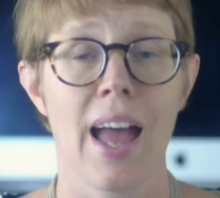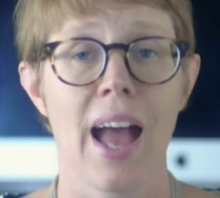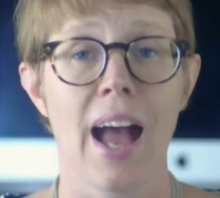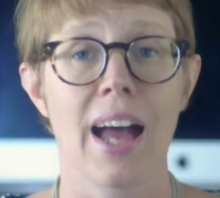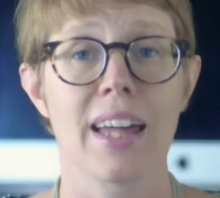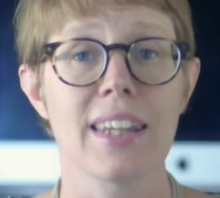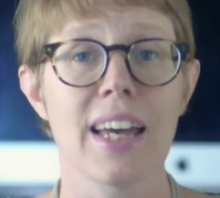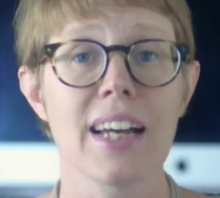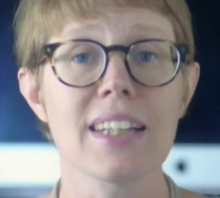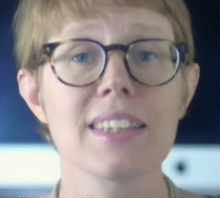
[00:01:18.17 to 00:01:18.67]

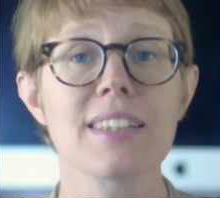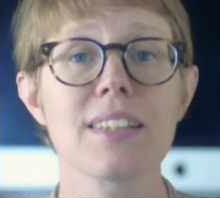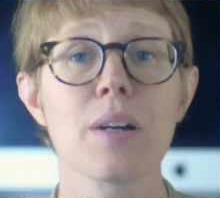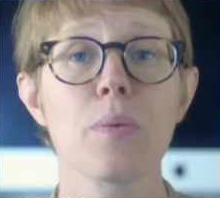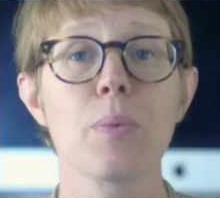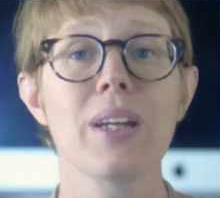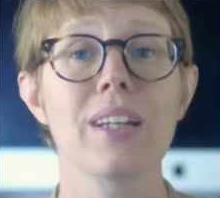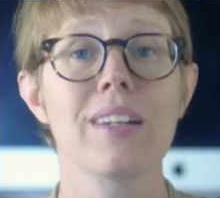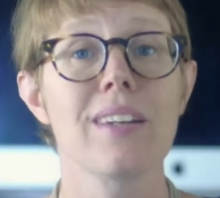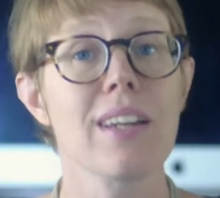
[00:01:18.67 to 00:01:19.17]
And that's that
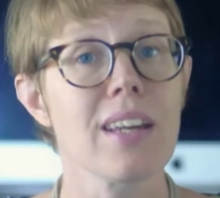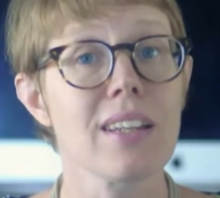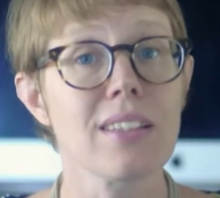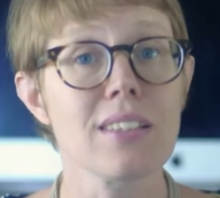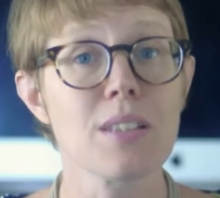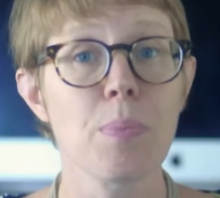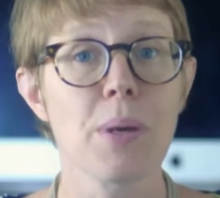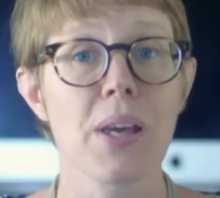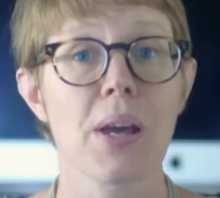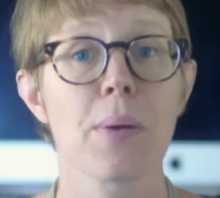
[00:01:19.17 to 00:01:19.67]
we need
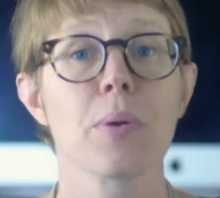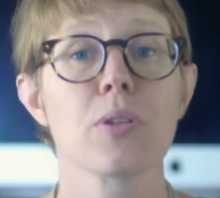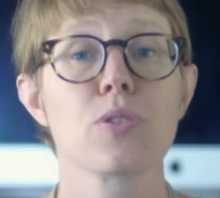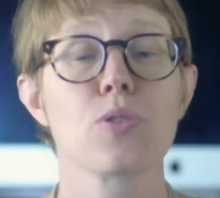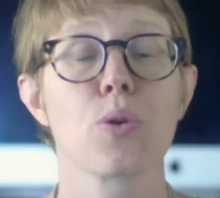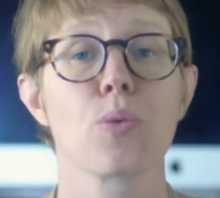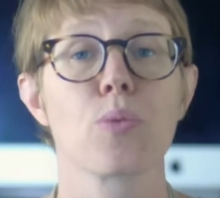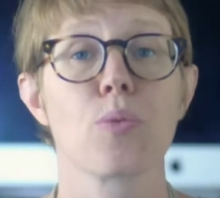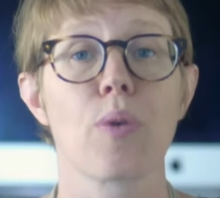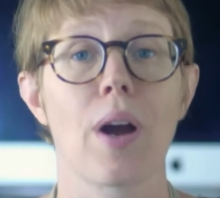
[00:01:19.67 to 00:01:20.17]
to be able
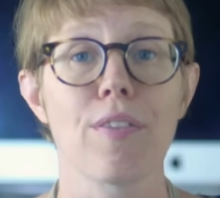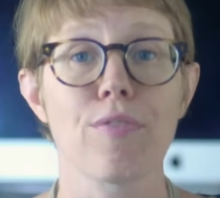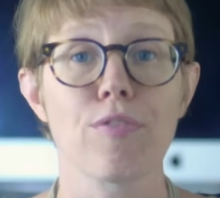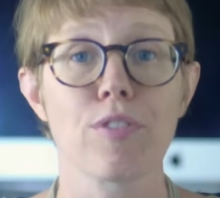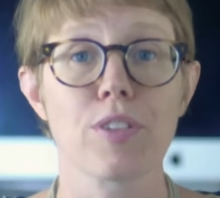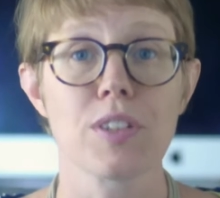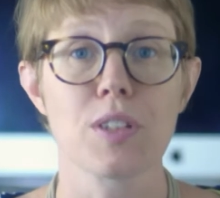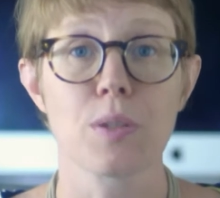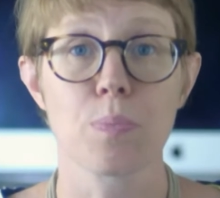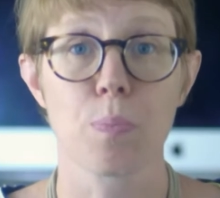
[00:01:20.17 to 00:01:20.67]
to
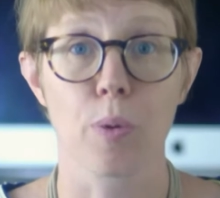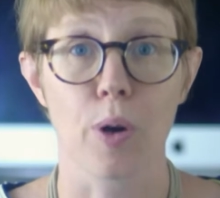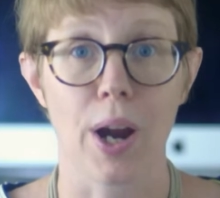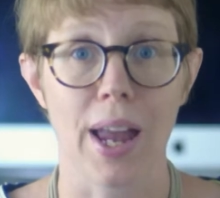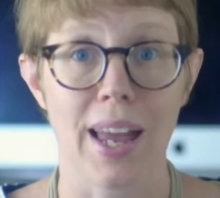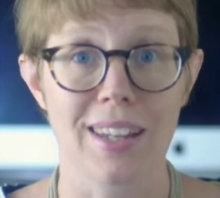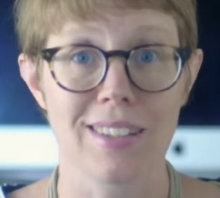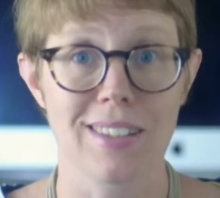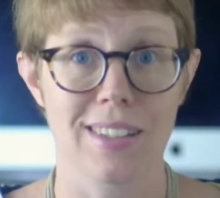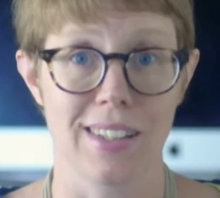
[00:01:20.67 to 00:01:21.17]
reference
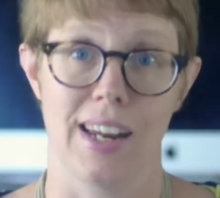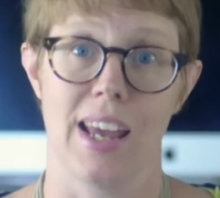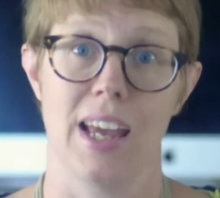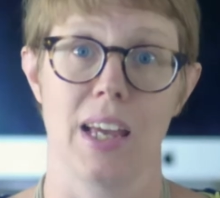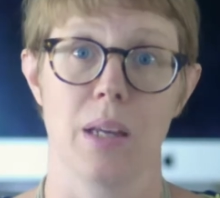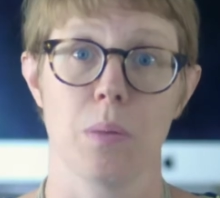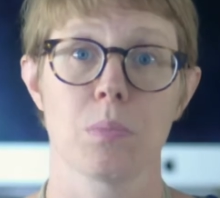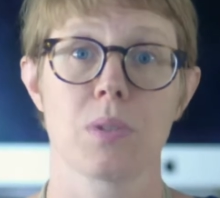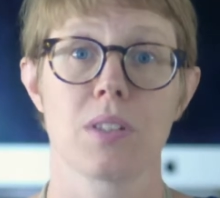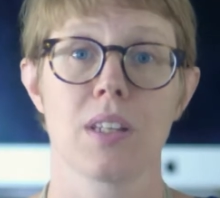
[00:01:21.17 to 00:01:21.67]
brand
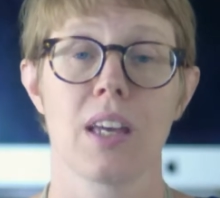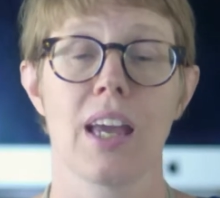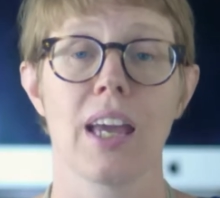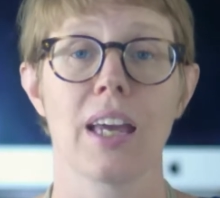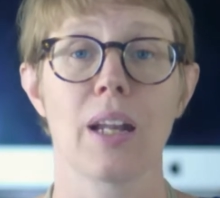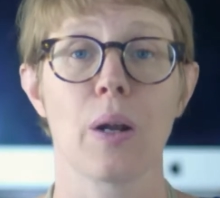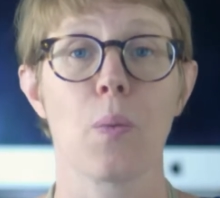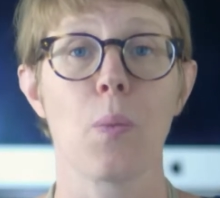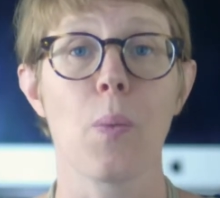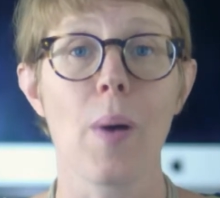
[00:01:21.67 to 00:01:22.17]
names
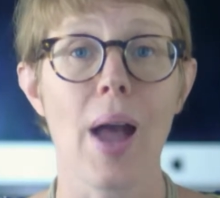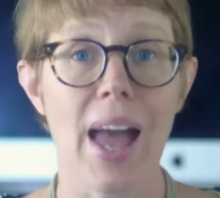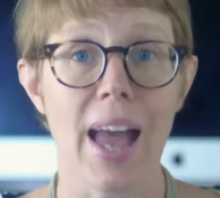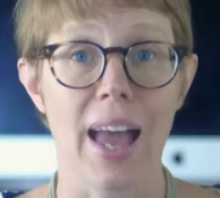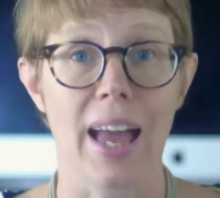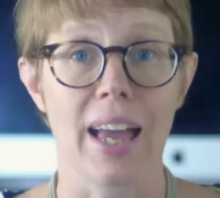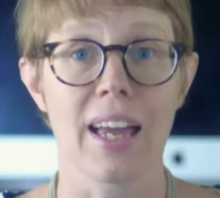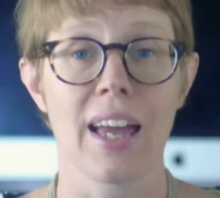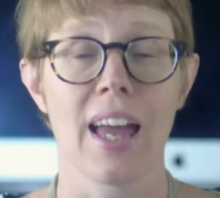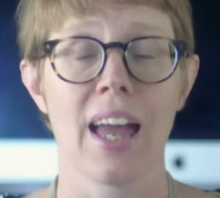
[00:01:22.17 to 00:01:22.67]
in a
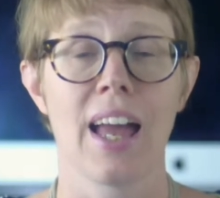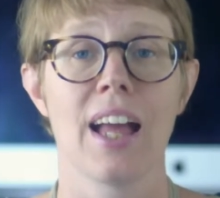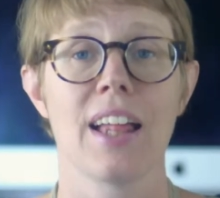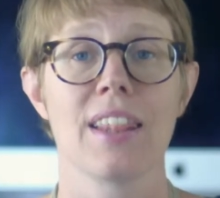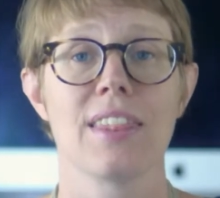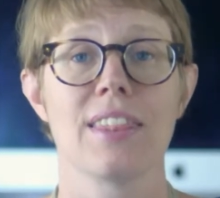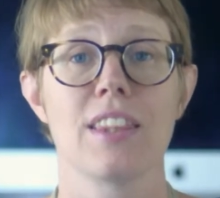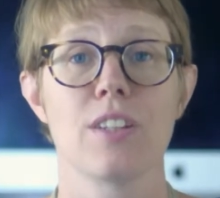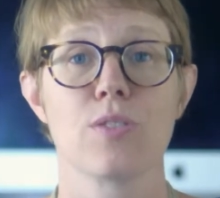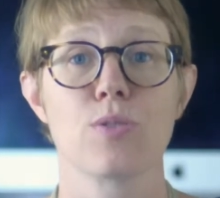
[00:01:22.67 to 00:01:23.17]
way
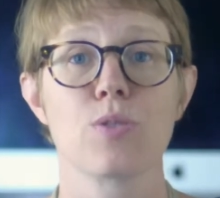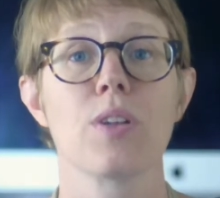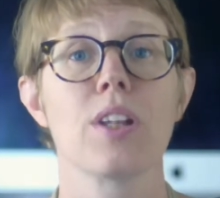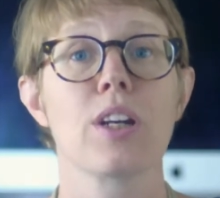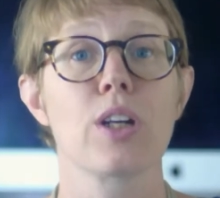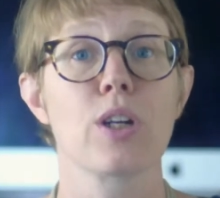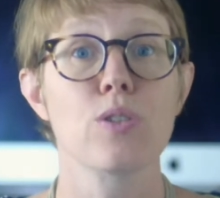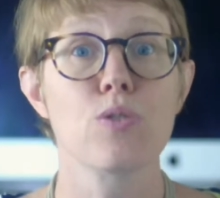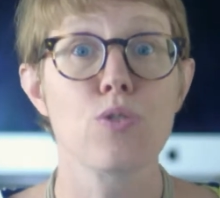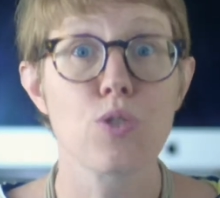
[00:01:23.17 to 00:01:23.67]
so
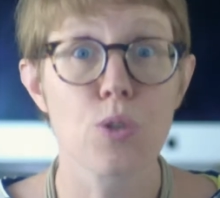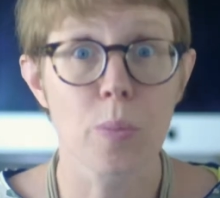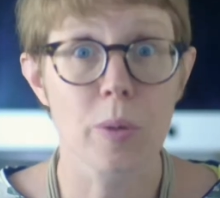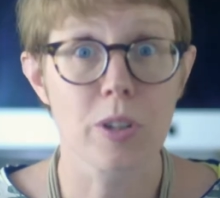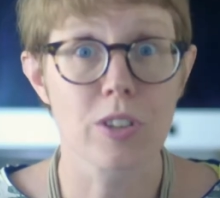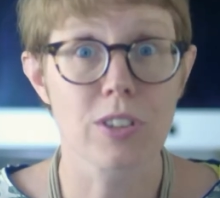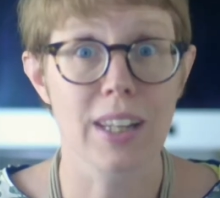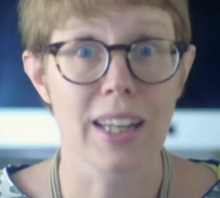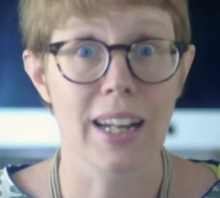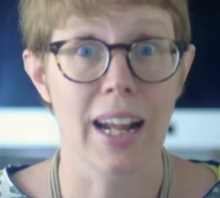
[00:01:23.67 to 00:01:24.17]
that
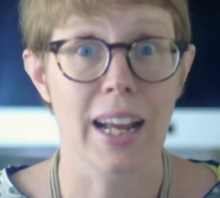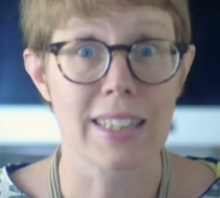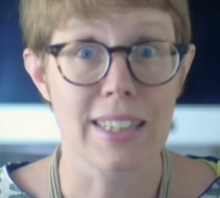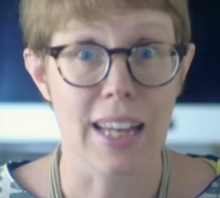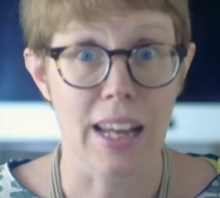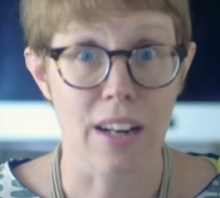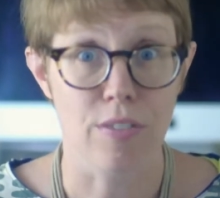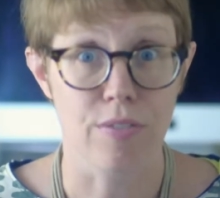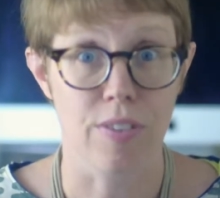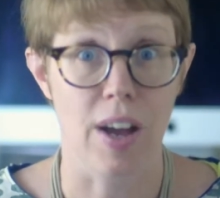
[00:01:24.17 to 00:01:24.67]
consumers can
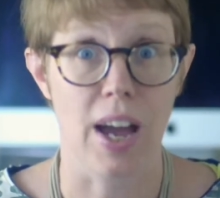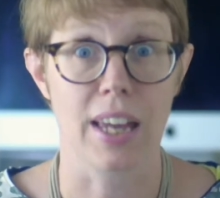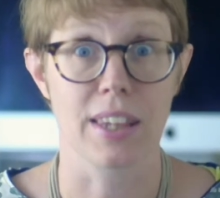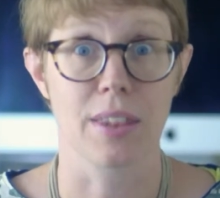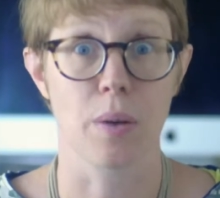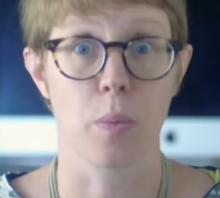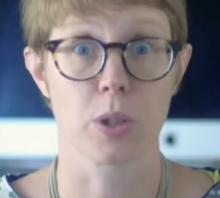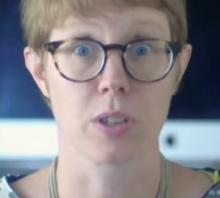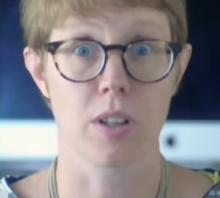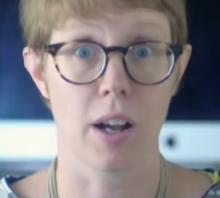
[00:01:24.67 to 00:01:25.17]
identify
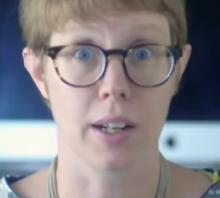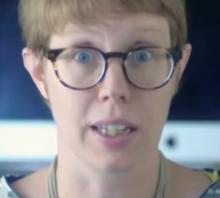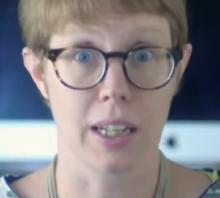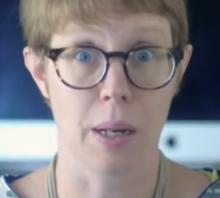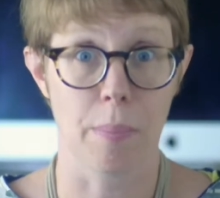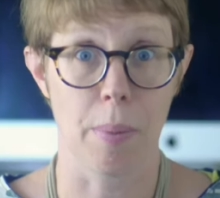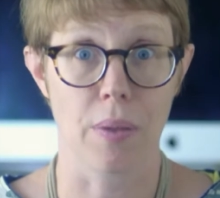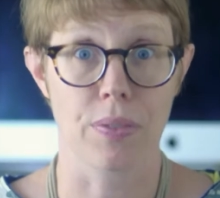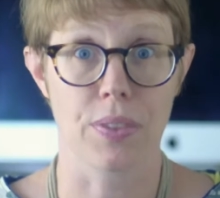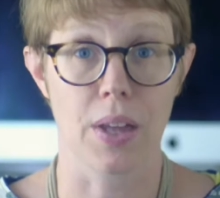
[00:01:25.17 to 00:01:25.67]
that we're
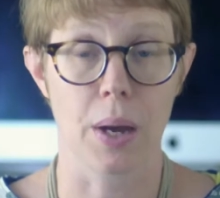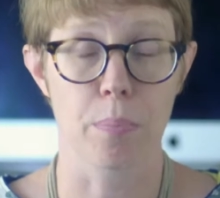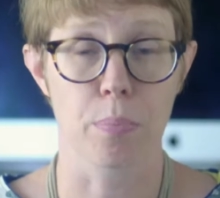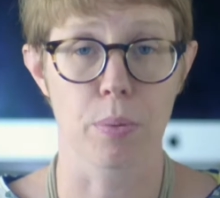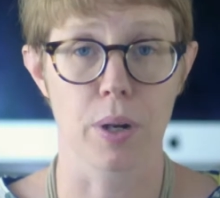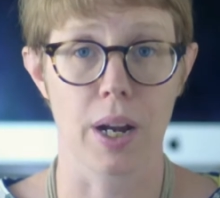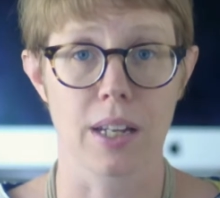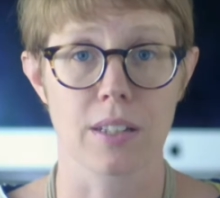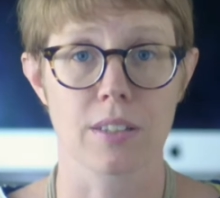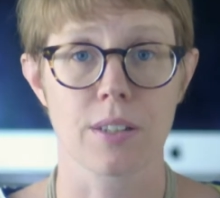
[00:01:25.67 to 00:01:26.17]
talking about that
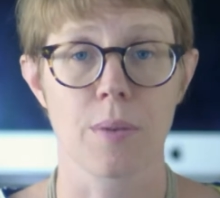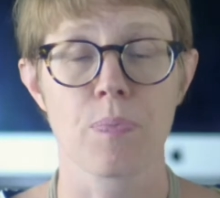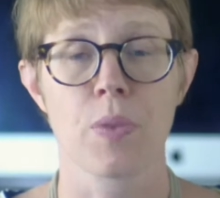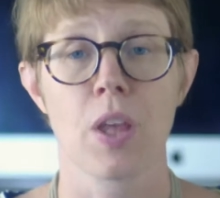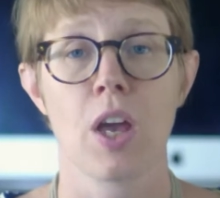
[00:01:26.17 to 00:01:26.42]
brand.